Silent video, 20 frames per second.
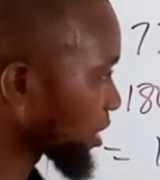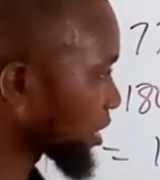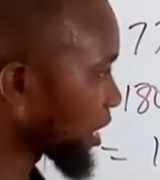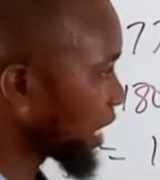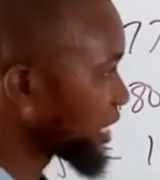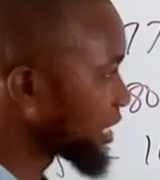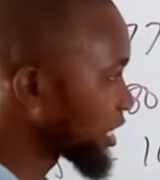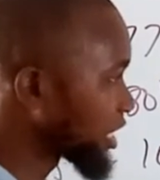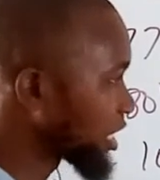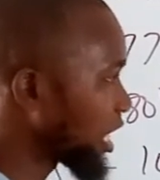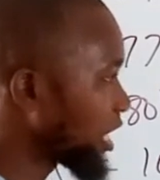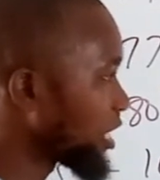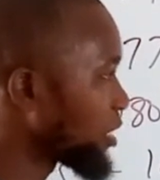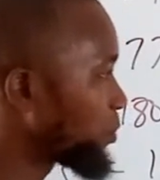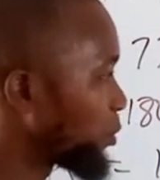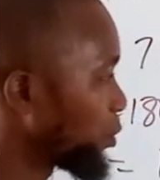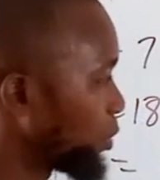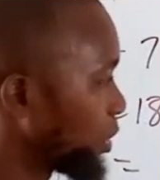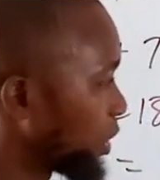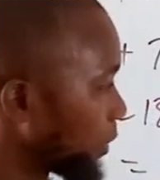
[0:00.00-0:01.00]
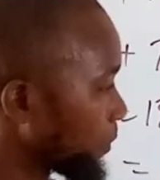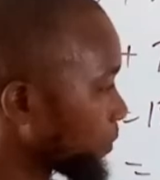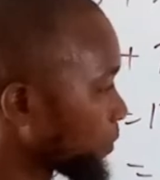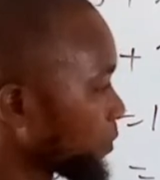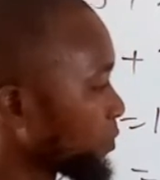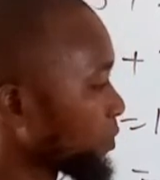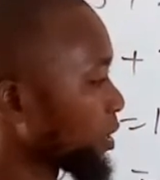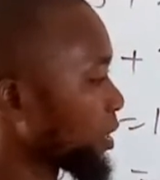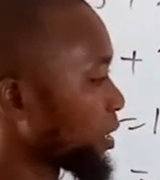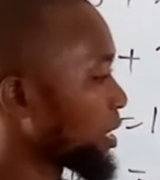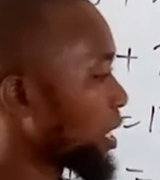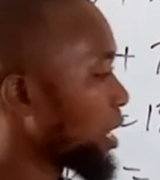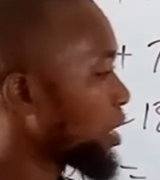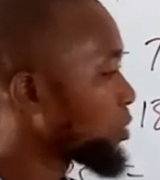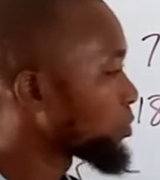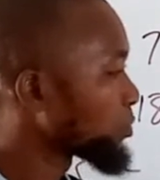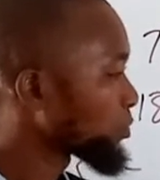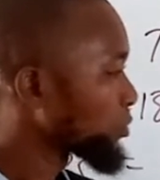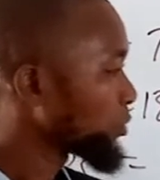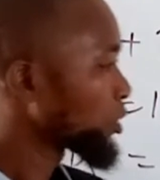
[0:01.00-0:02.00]
I initially put there.
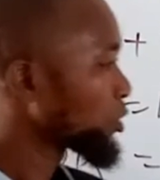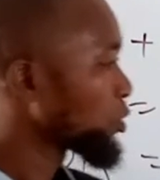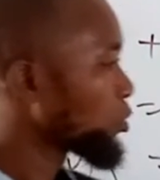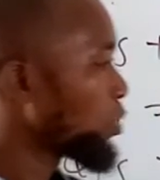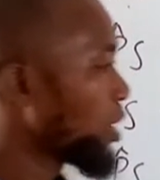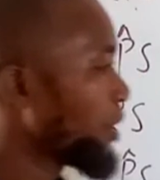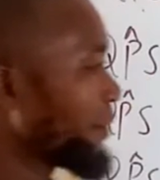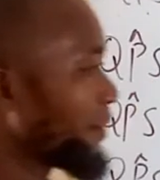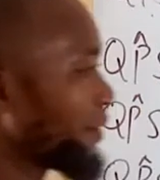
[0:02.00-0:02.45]
Now, what